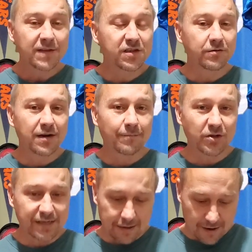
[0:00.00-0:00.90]
Two
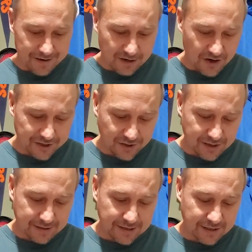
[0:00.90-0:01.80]
numbers that kind of
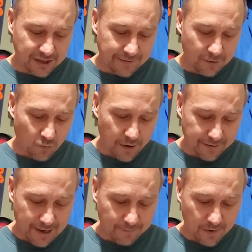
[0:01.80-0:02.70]
contradict each other. One of
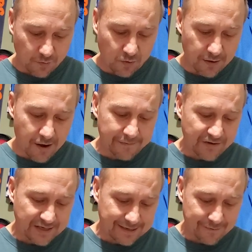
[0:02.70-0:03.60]
them will
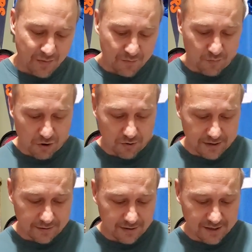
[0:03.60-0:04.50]
obviously be
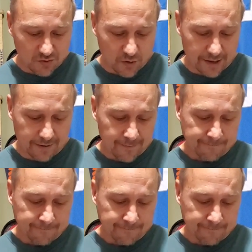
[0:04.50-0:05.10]
broken this week.